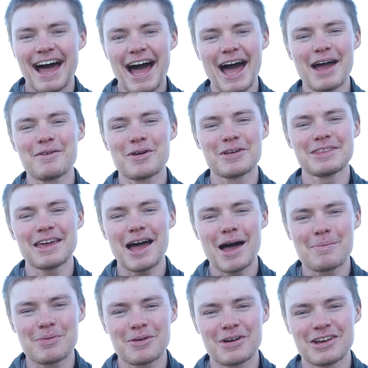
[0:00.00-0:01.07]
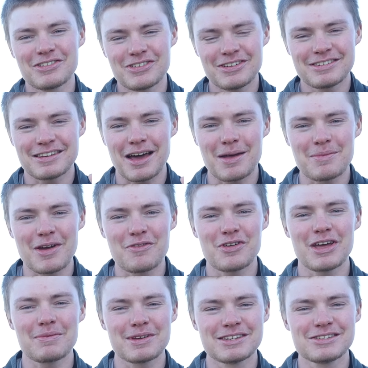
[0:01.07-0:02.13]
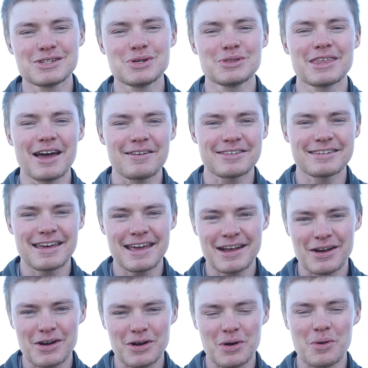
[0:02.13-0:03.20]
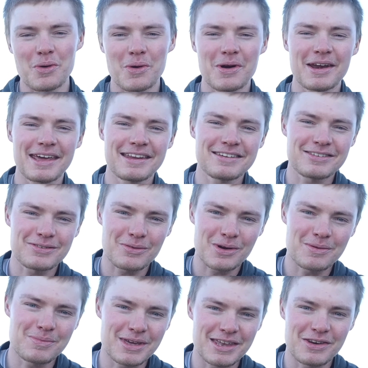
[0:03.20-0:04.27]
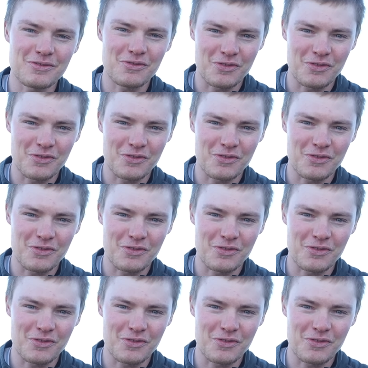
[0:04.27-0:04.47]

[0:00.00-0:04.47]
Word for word: I run the operations on my family's 2,000-acre corn and soybean